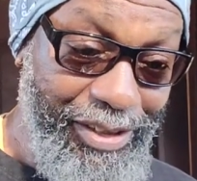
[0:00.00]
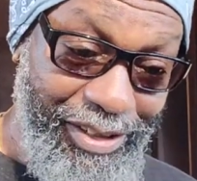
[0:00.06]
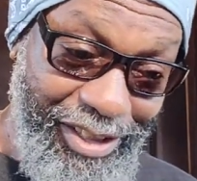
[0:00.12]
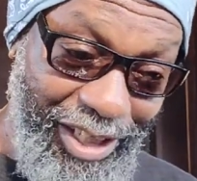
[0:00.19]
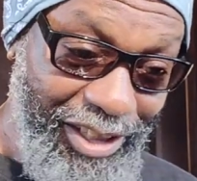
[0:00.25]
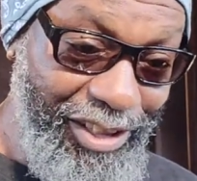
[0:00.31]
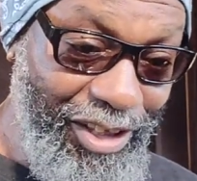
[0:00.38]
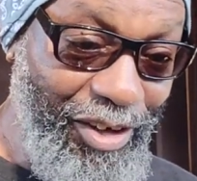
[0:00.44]

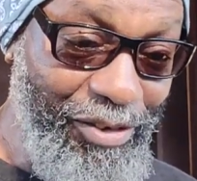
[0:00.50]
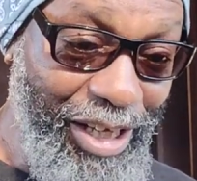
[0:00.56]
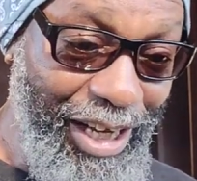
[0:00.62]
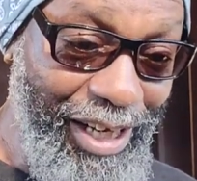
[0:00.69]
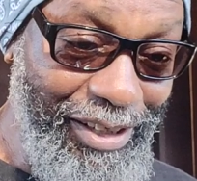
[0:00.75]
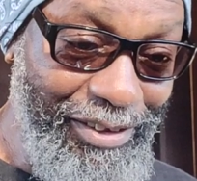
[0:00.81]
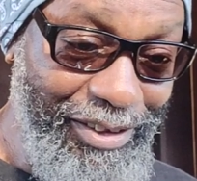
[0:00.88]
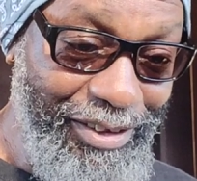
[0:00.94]
Just know
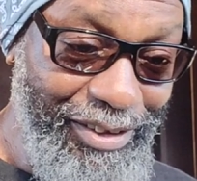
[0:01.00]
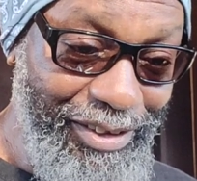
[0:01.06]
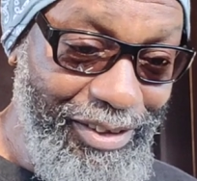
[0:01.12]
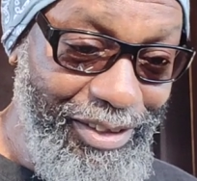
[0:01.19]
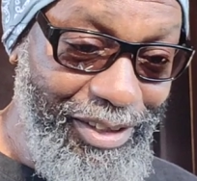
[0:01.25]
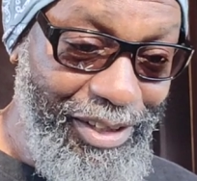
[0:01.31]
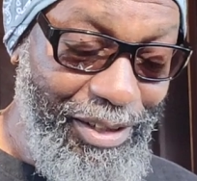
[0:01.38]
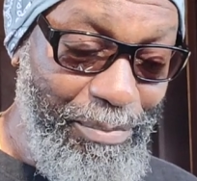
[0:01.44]
that
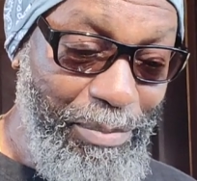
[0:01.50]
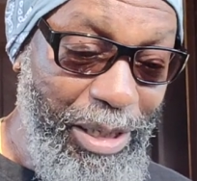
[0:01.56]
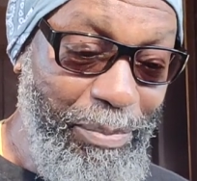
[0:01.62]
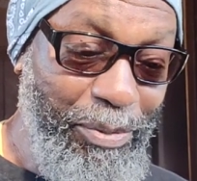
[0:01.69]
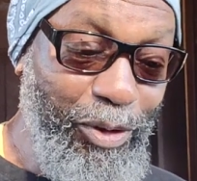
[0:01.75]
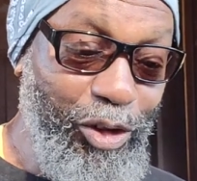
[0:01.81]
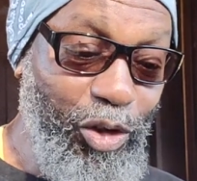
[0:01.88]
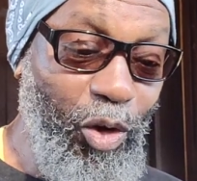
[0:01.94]

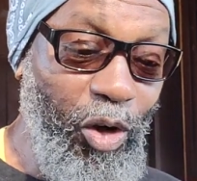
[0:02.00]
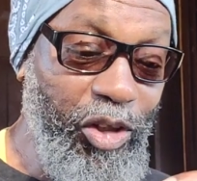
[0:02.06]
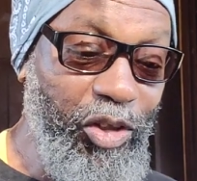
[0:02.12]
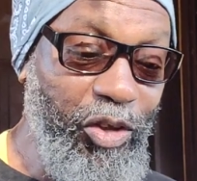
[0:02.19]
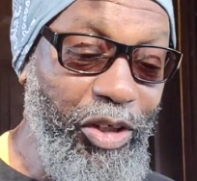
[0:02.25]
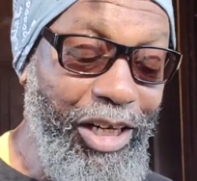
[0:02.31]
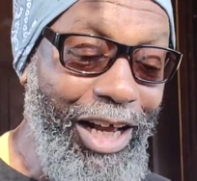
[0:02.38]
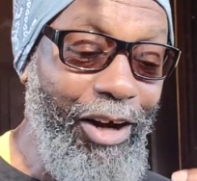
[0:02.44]
people talk
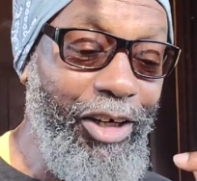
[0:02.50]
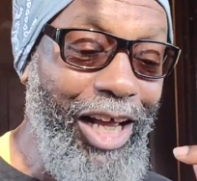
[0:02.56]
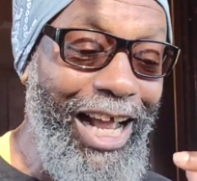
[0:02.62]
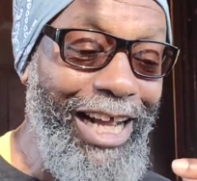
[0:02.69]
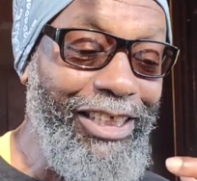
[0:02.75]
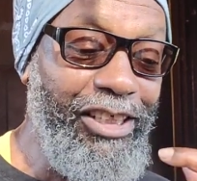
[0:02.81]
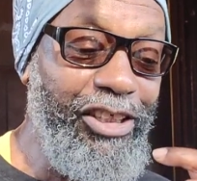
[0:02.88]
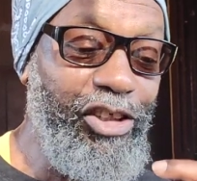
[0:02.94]
to. They are
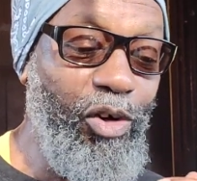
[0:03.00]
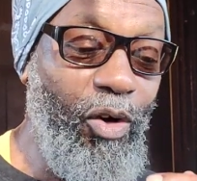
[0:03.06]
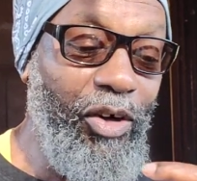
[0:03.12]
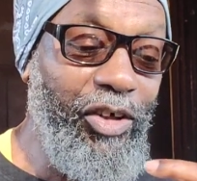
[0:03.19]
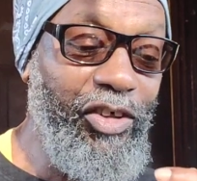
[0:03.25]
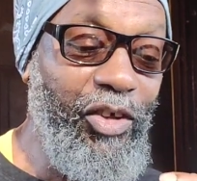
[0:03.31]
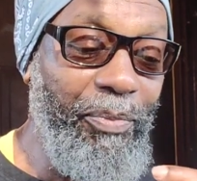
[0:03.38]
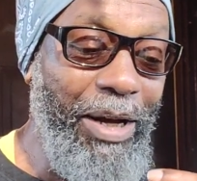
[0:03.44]
actually
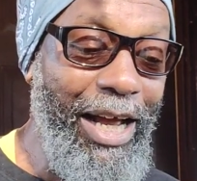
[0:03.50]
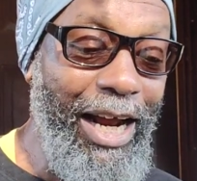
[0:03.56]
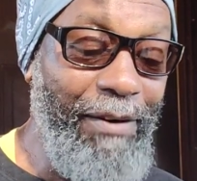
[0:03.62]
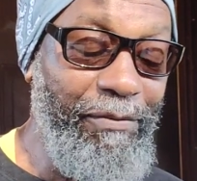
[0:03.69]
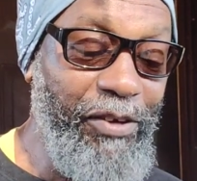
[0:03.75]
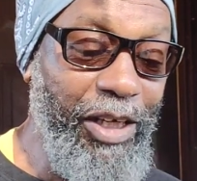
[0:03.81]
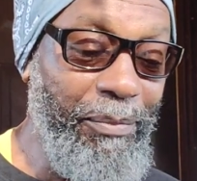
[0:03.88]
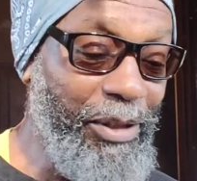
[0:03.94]
talking to my
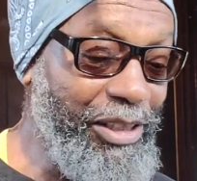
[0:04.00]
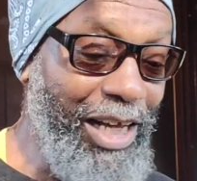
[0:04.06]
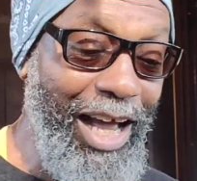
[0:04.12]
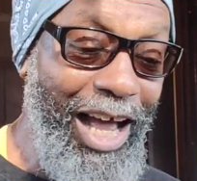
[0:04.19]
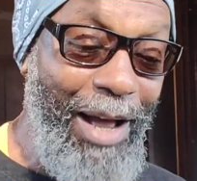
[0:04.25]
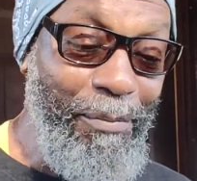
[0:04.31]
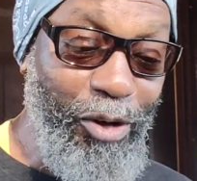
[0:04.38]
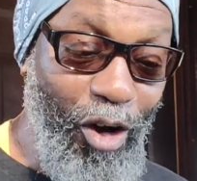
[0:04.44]
after image.
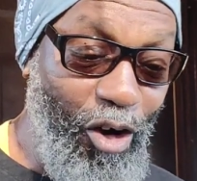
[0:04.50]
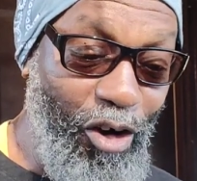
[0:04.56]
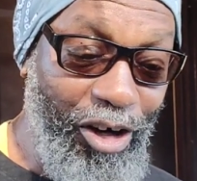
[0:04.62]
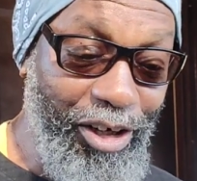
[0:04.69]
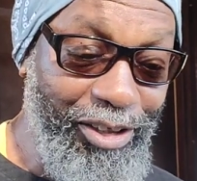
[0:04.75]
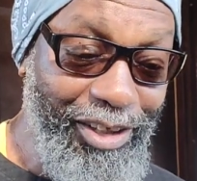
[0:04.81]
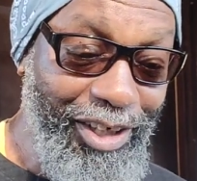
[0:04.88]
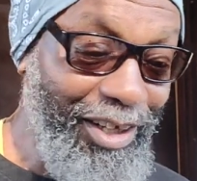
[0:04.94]
I'm
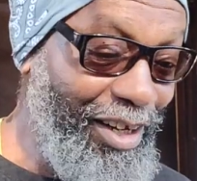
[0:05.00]
gone.